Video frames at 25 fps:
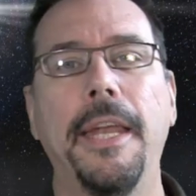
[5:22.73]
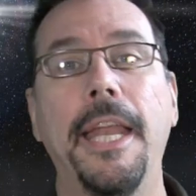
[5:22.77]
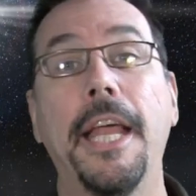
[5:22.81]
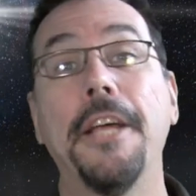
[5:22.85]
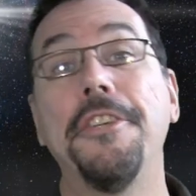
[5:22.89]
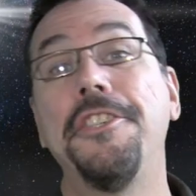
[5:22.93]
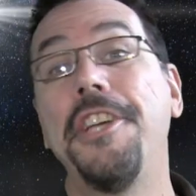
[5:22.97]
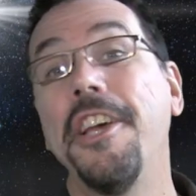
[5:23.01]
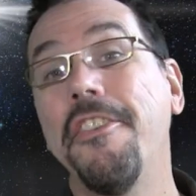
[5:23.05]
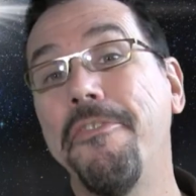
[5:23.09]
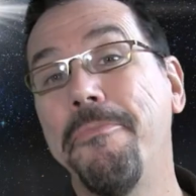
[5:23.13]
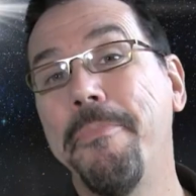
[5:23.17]

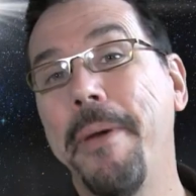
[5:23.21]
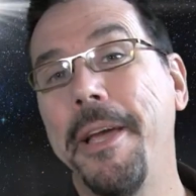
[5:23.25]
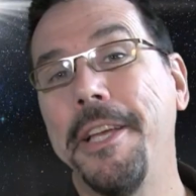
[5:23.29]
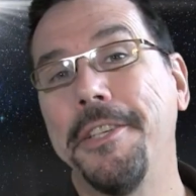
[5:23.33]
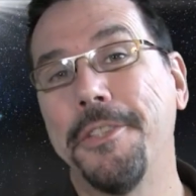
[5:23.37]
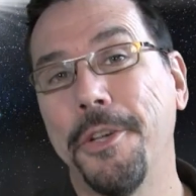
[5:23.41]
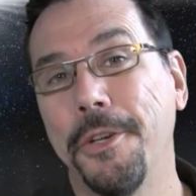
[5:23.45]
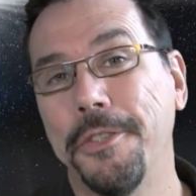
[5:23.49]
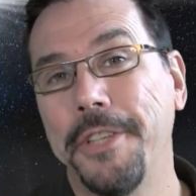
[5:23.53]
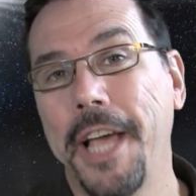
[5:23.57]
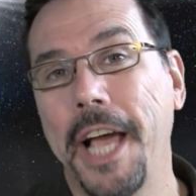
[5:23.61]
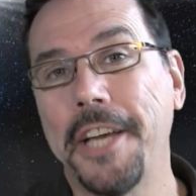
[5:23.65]
Now, Jeff
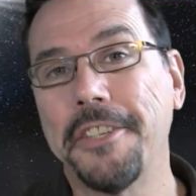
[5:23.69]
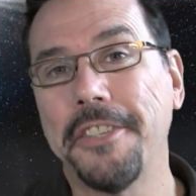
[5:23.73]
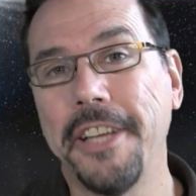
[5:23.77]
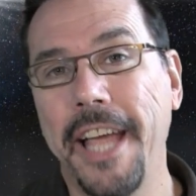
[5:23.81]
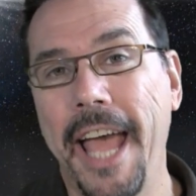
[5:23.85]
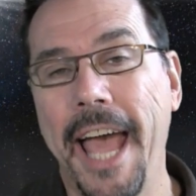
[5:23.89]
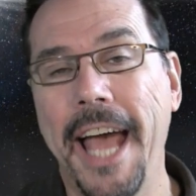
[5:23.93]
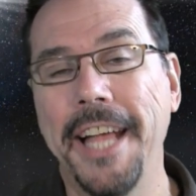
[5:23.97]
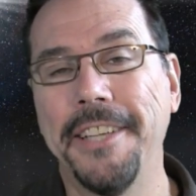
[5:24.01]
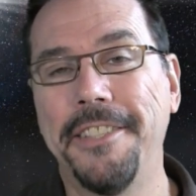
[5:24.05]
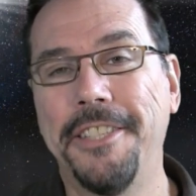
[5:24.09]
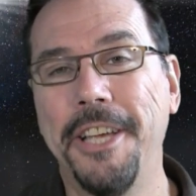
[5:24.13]
Bezos
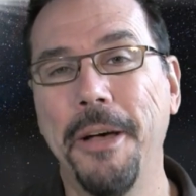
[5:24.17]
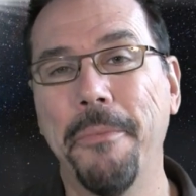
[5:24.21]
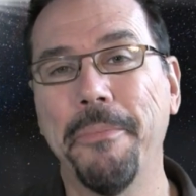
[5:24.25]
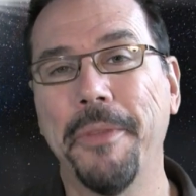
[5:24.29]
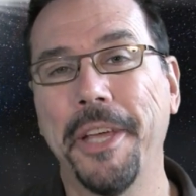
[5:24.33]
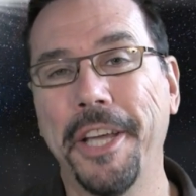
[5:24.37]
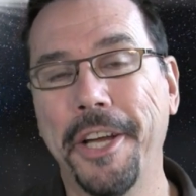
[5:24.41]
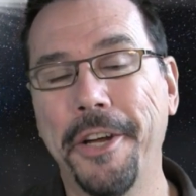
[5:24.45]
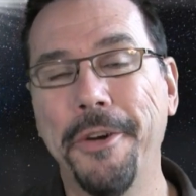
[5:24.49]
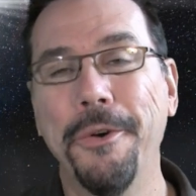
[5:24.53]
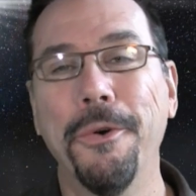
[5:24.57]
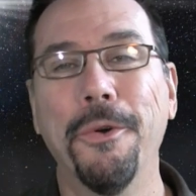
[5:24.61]
actually had
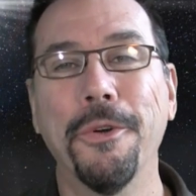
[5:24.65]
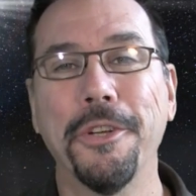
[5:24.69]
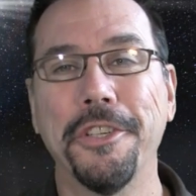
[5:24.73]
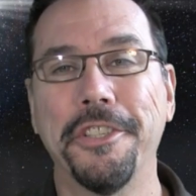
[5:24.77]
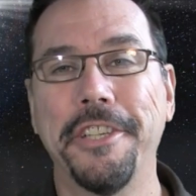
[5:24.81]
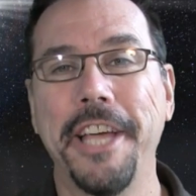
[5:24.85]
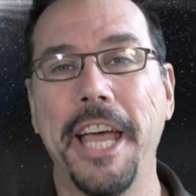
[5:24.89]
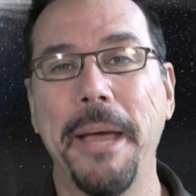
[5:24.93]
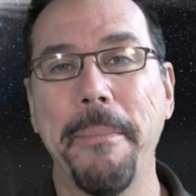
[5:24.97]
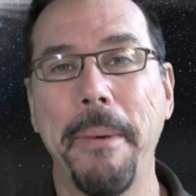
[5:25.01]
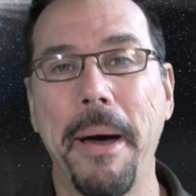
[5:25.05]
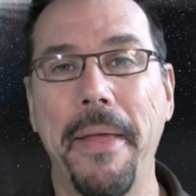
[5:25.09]
something cool to
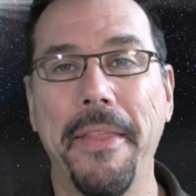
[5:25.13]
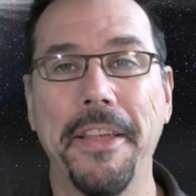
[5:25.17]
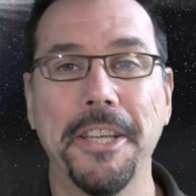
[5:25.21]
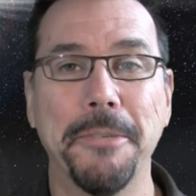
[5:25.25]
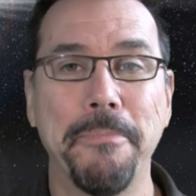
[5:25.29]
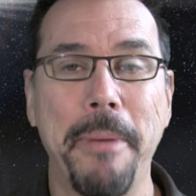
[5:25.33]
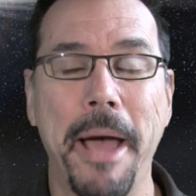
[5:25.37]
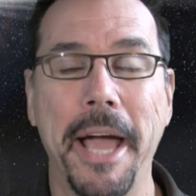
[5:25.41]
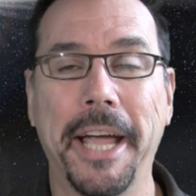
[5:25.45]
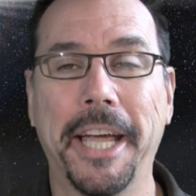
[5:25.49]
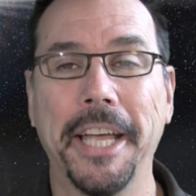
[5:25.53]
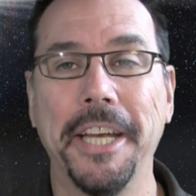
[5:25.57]
say about
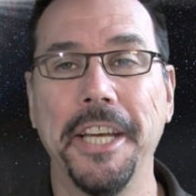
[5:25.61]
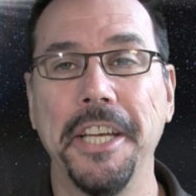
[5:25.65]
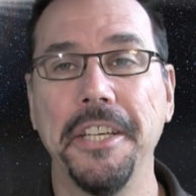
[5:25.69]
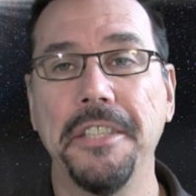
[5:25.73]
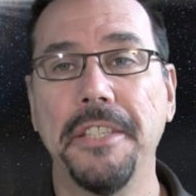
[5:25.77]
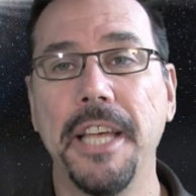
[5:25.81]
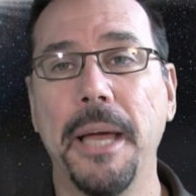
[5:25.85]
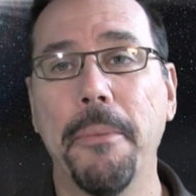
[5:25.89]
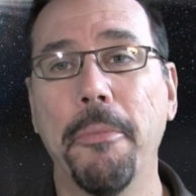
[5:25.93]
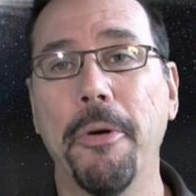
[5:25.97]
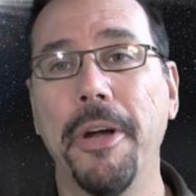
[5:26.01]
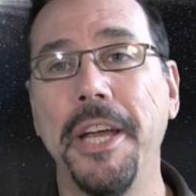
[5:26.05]
this back in
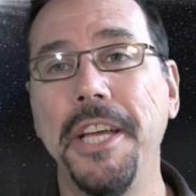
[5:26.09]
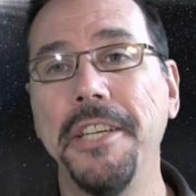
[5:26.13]
December.